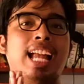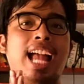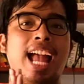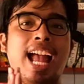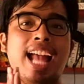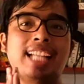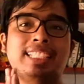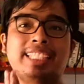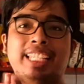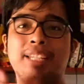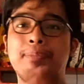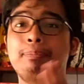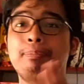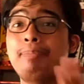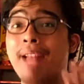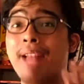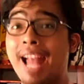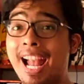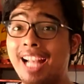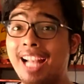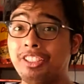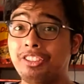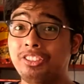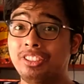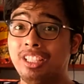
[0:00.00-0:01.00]
as a
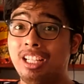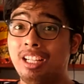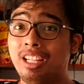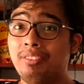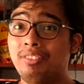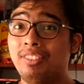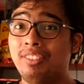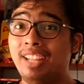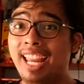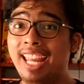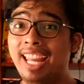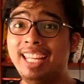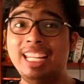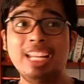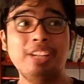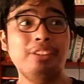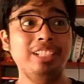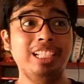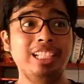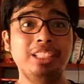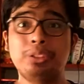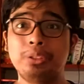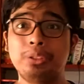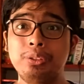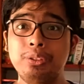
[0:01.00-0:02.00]
backdrop. And I
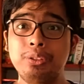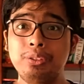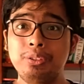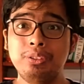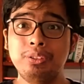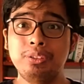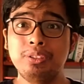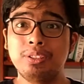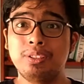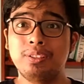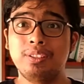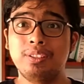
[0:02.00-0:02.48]
really do